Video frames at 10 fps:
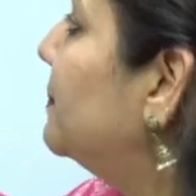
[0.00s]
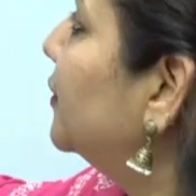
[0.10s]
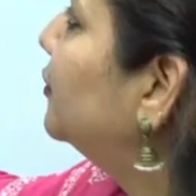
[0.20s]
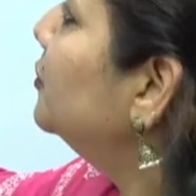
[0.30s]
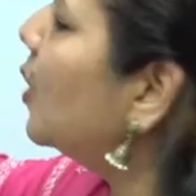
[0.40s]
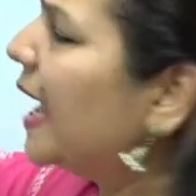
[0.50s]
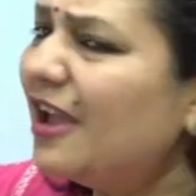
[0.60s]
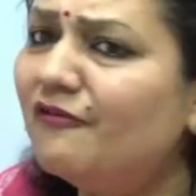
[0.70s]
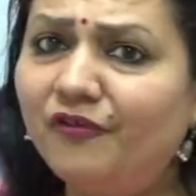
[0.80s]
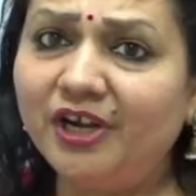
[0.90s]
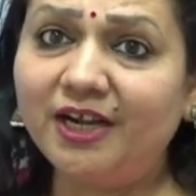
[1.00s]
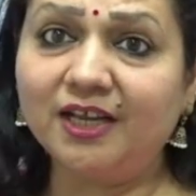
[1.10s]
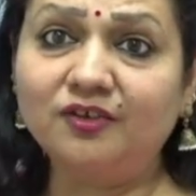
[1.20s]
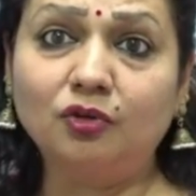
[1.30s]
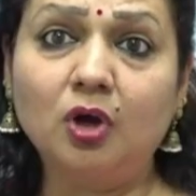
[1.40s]
papers. No, every
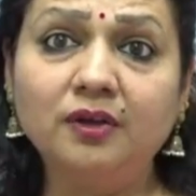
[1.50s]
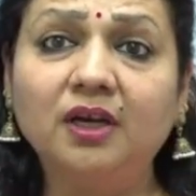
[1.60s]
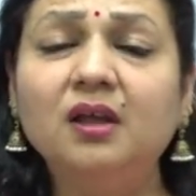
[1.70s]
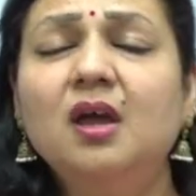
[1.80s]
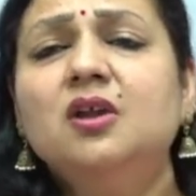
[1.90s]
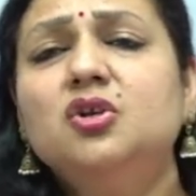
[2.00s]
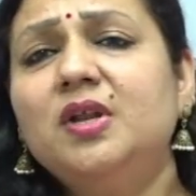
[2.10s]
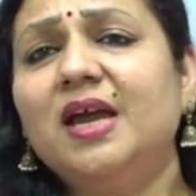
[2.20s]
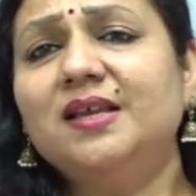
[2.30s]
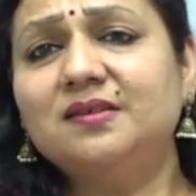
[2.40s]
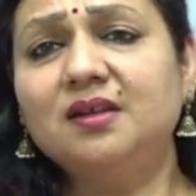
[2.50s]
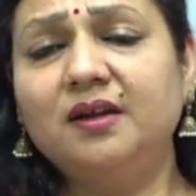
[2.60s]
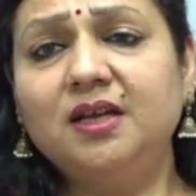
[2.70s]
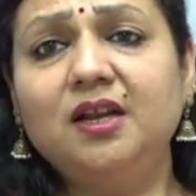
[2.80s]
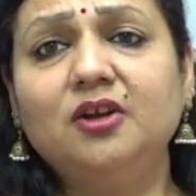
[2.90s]
day. It's not that today I
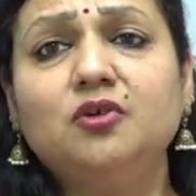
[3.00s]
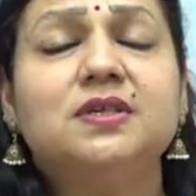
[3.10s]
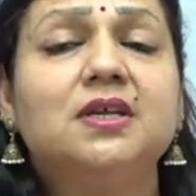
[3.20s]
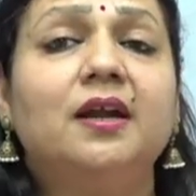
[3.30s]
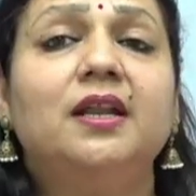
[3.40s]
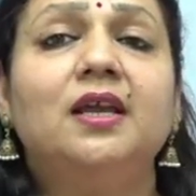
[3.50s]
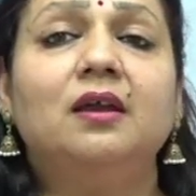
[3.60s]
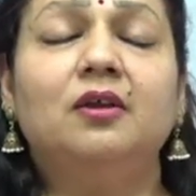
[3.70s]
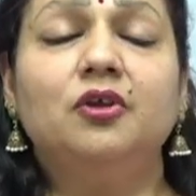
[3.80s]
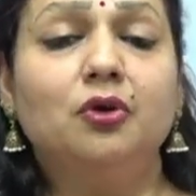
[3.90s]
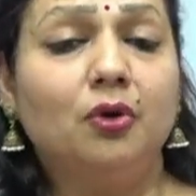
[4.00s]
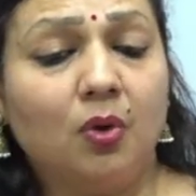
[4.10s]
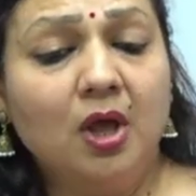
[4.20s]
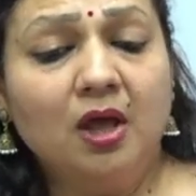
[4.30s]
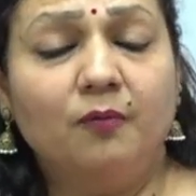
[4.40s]
studied and you're studying,
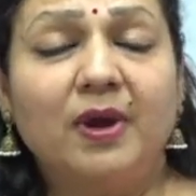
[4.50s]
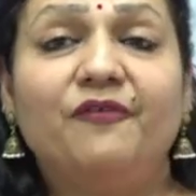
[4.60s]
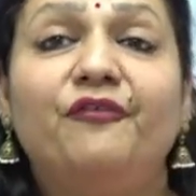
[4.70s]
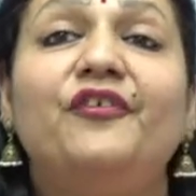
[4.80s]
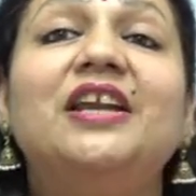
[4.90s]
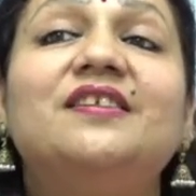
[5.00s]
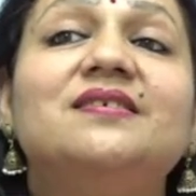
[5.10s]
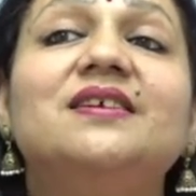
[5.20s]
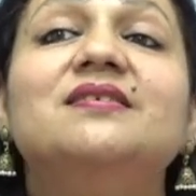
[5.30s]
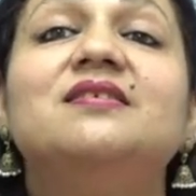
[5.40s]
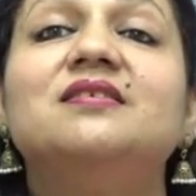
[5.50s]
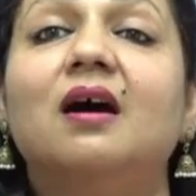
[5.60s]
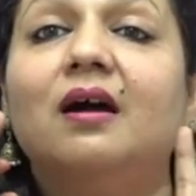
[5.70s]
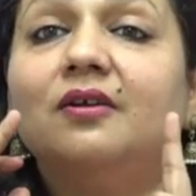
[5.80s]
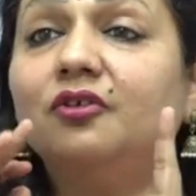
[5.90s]
by fits and
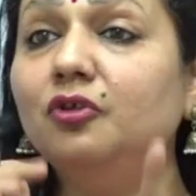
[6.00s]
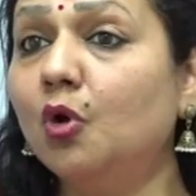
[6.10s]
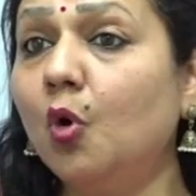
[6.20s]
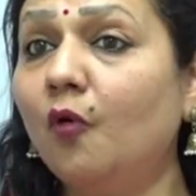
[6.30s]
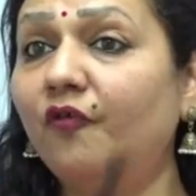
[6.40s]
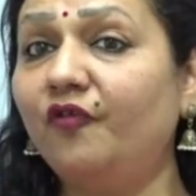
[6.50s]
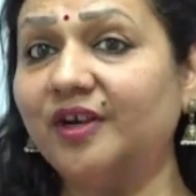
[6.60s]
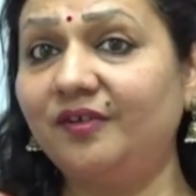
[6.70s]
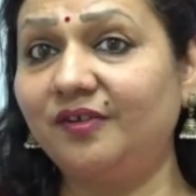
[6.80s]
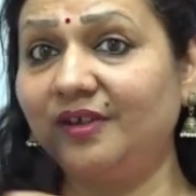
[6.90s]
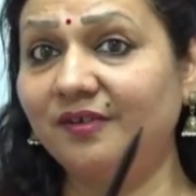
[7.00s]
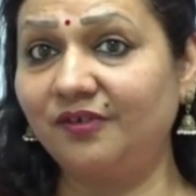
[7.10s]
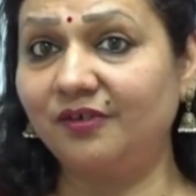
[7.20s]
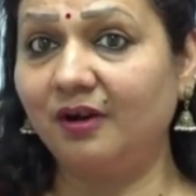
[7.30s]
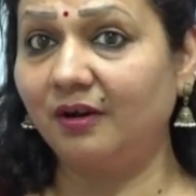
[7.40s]
starts. No fits and
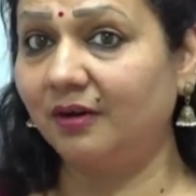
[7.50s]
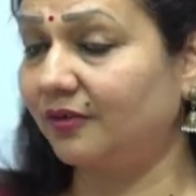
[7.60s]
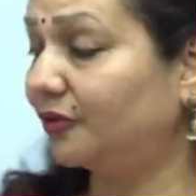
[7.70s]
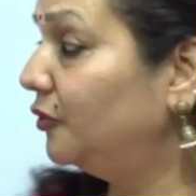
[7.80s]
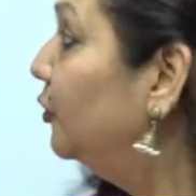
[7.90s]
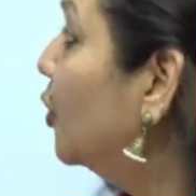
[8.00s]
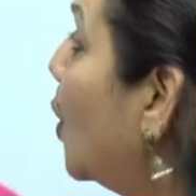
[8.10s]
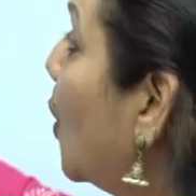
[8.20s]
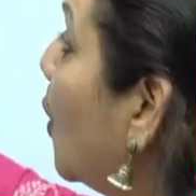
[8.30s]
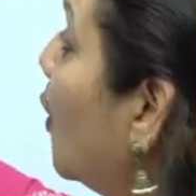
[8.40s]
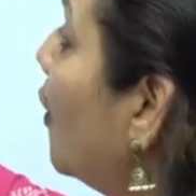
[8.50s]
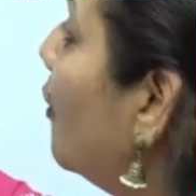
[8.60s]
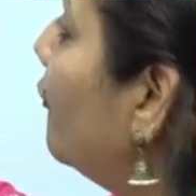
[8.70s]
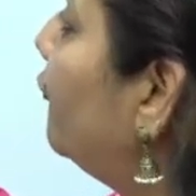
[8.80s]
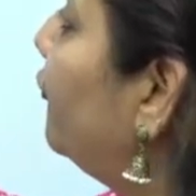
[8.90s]
starts. No
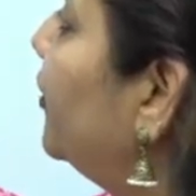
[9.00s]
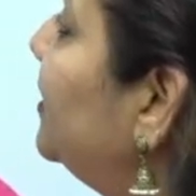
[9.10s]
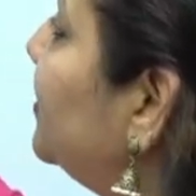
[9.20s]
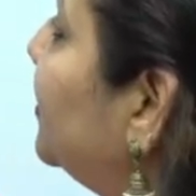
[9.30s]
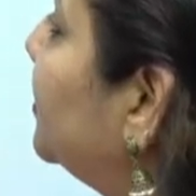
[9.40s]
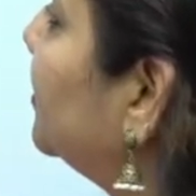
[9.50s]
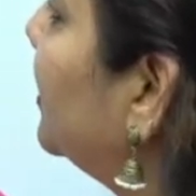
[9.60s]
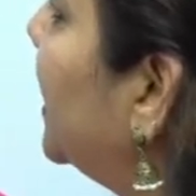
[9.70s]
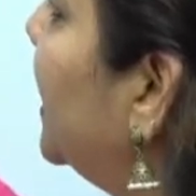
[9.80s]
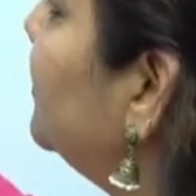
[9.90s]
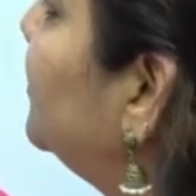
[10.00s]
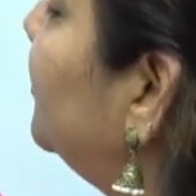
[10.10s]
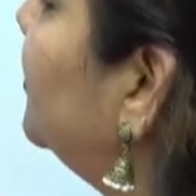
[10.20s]
fits and